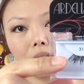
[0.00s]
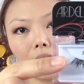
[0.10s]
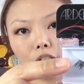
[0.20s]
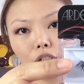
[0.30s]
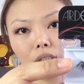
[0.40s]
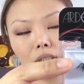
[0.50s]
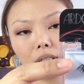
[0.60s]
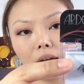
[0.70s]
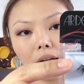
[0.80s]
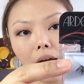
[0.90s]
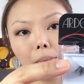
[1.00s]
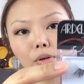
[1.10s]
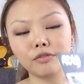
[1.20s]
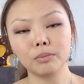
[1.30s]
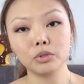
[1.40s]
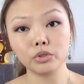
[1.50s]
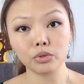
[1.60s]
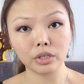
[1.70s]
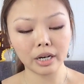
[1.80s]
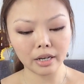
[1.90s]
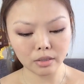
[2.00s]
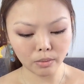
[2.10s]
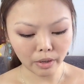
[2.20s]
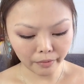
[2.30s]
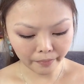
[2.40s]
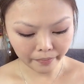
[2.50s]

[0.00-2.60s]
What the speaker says: lashes that I bought from New York as well.